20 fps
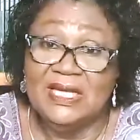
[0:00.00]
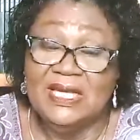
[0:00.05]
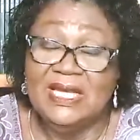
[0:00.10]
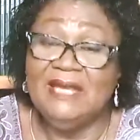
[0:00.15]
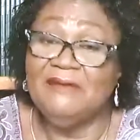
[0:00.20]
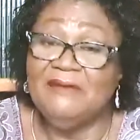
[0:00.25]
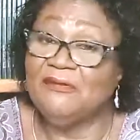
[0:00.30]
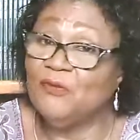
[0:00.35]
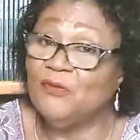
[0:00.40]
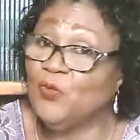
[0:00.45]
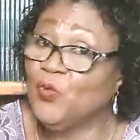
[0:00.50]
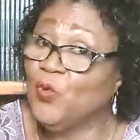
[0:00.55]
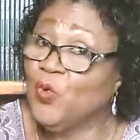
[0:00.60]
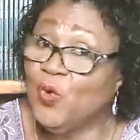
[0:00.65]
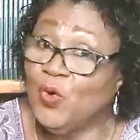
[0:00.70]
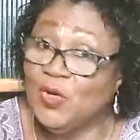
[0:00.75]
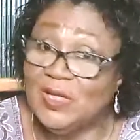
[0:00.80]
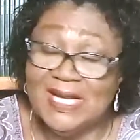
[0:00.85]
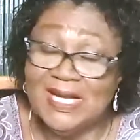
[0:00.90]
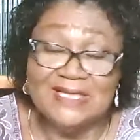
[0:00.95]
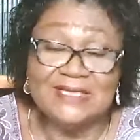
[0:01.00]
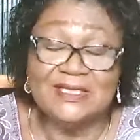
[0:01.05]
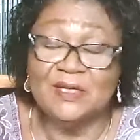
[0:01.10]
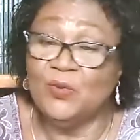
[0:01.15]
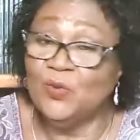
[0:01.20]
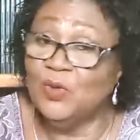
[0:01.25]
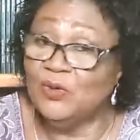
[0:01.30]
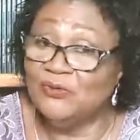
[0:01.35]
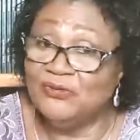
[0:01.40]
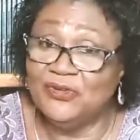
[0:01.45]
If God has to
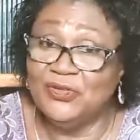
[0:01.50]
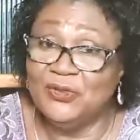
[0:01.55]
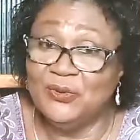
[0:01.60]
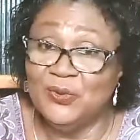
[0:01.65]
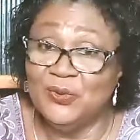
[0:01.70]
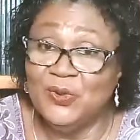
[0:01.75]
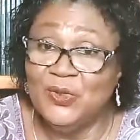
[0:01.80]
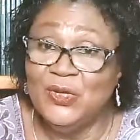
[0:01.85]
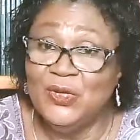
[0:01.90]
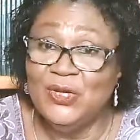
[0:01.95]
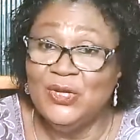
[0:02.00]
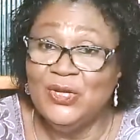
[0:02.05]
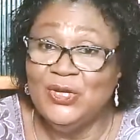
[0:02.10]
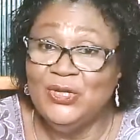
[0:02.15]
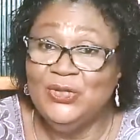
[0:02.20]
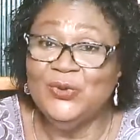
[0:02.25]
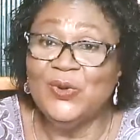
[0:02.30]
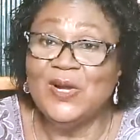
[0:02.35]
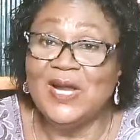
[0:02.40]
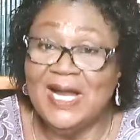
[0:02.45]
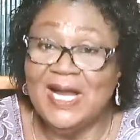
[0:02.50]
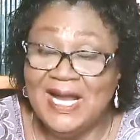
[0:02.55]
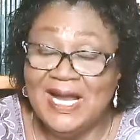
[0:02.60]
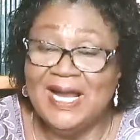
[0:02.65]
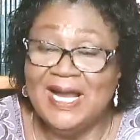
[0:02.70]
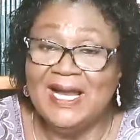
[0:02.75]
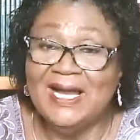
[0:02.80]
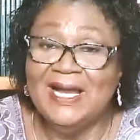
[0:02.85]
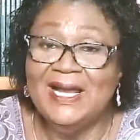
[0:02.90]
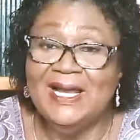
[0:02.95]
work for you, you
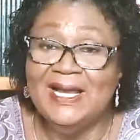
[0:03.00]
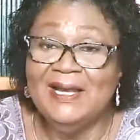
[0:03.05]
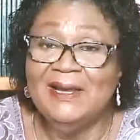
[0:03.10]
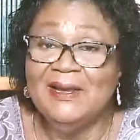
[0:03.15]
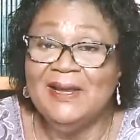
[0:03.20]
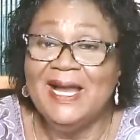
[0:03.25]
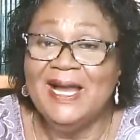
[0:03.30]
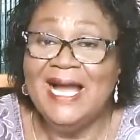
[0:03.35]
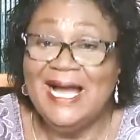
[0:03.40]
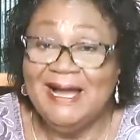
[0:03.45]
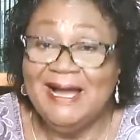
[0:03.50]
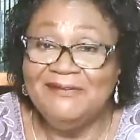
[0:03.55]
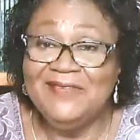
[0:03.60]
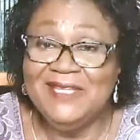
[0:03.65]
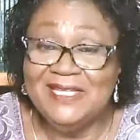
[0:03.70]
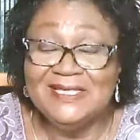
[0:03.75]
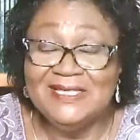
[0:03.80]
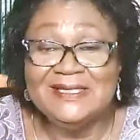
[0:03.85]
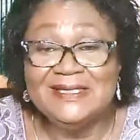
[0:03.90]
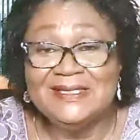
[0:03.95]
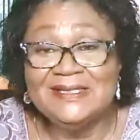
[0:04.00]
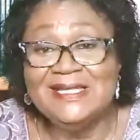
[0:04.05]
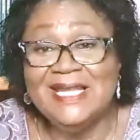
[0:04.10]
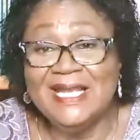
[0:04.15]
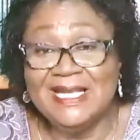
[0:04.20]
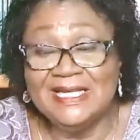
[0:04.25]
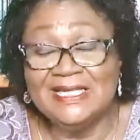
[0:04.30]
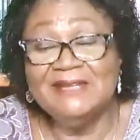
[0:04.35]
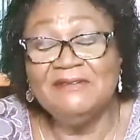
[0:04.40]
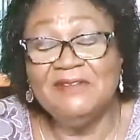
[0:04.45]
can't have these
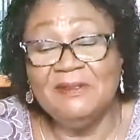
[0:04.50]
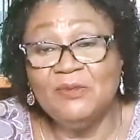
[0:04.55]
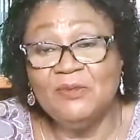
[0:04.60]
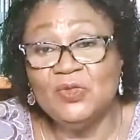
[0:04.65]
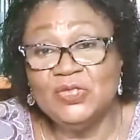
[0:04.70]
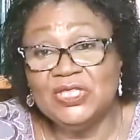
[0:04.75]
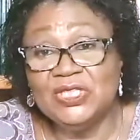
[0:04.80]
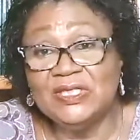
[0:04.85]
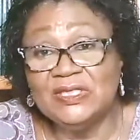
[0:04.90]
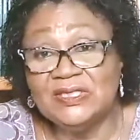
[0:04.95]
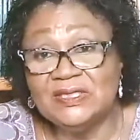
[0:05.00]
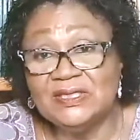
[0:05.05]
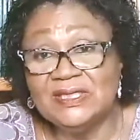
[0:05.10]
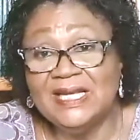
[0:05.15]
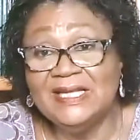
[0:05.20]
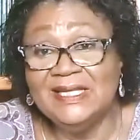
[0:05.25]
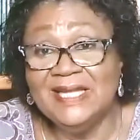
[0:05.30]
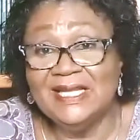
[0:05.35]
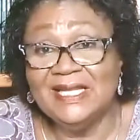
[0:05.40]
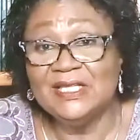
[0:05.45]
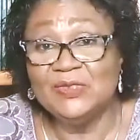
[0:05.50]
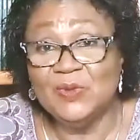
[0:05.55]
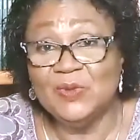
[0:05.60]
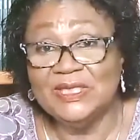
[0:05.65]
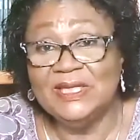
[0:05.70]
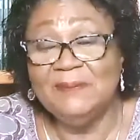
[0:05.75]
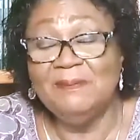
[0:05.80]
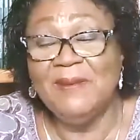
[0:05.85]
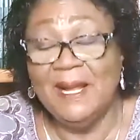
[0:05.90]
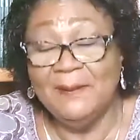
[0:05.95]
negative emotions. And that is what
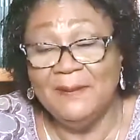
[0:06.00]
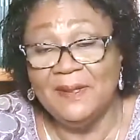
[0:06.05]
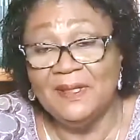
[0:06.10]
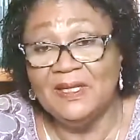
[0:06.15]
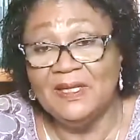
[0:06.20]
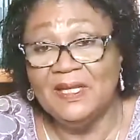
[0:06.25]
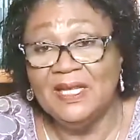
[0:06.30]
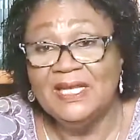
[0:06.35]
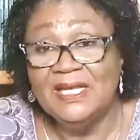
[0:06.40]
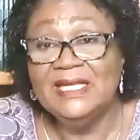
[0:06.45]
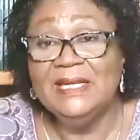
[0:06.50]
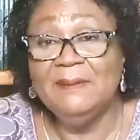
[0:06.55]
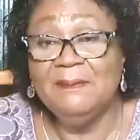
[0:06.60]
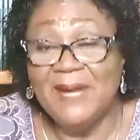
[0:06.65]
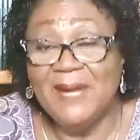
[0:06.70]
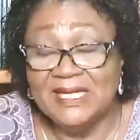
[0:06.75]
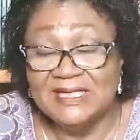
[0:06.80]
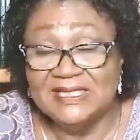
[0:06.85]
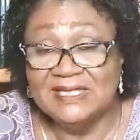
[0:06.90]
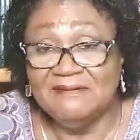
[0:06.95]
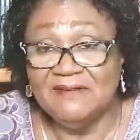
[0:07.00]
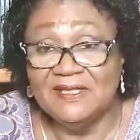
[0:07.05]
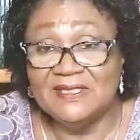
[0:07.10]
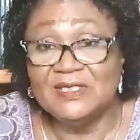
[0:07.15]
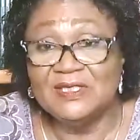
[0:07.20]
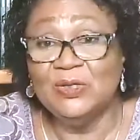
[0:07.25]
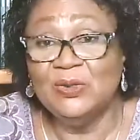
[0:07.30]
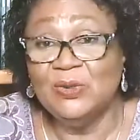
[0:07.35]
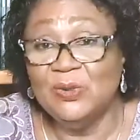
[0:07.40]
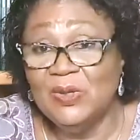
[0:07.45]
the Bible demands of us.
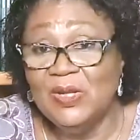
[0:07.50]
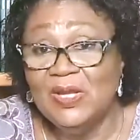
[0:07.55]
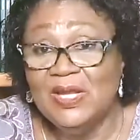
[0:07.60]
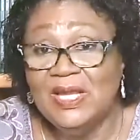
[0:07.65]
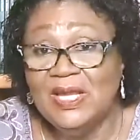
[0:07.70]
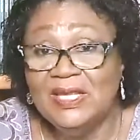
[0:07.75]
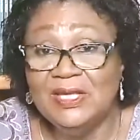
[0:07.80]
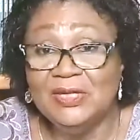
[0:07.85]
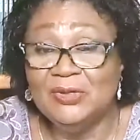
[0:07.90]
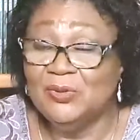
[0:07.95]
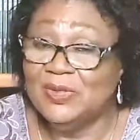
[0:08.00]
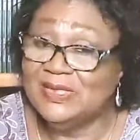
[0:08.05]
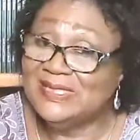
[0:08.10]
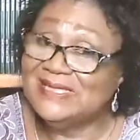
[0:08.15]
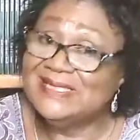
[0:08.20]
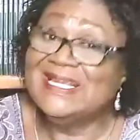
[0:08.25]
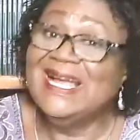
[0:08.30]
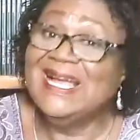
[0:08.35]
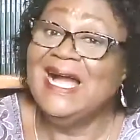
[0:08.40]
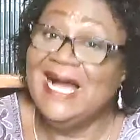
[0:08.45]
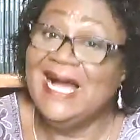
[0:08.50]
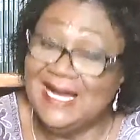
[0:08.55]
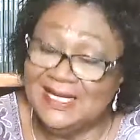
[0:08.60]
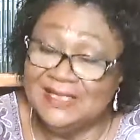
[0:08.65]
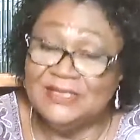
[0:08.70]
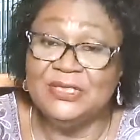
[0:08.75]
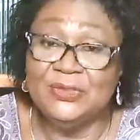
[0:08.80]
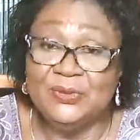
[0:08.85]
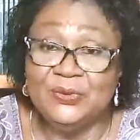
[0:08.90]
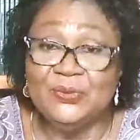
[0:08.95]
Now, you know, it's
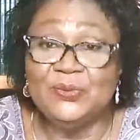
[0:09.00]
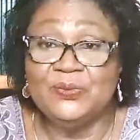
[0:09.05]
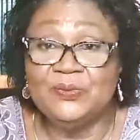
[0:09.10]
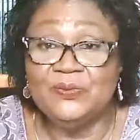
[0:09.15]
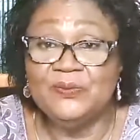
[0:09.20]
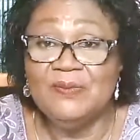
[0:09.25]
hard to do.